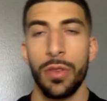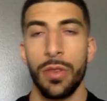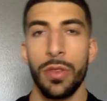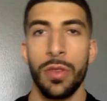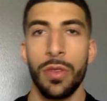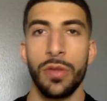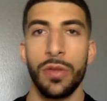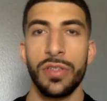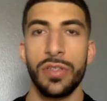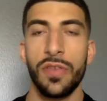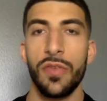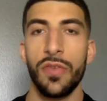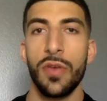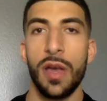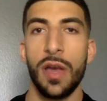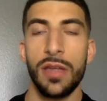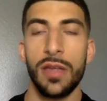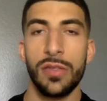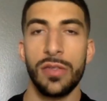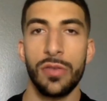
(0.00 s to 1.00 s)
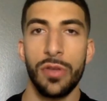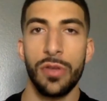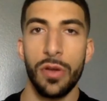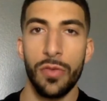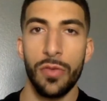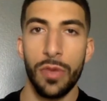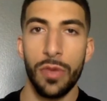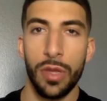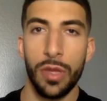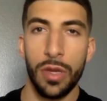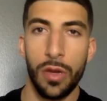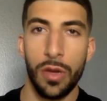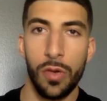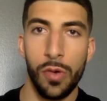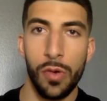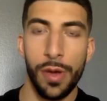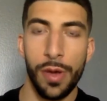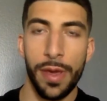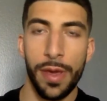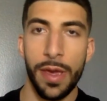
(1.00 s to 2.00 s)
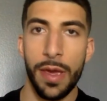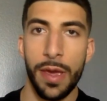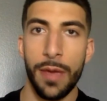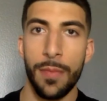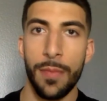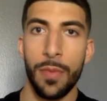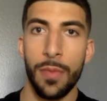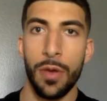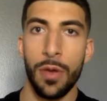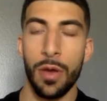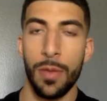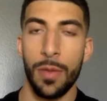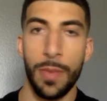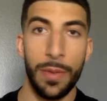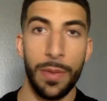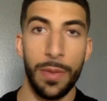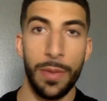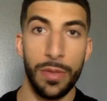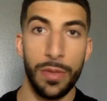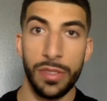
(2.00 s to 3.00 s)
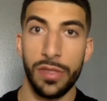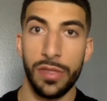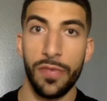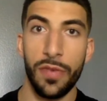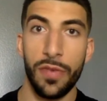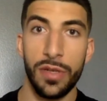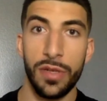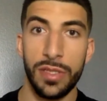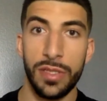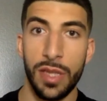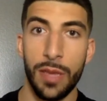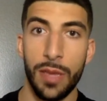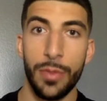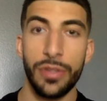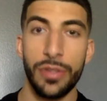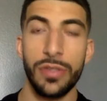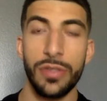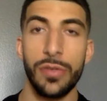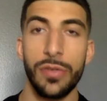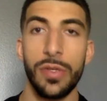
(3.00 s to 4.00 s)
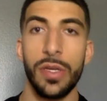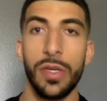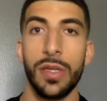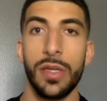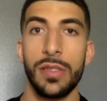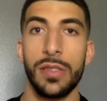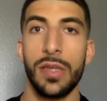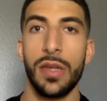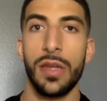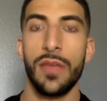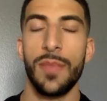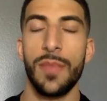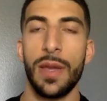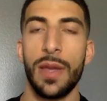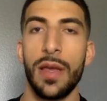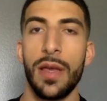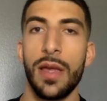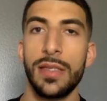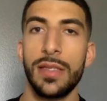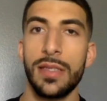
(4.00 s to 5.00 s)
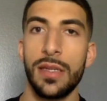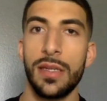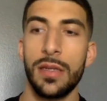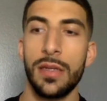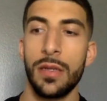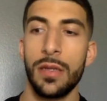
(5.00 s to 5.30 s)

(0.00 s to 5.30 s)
those of you guys who don't really know who I am, maybe this is the first time you're tuning into any of my content.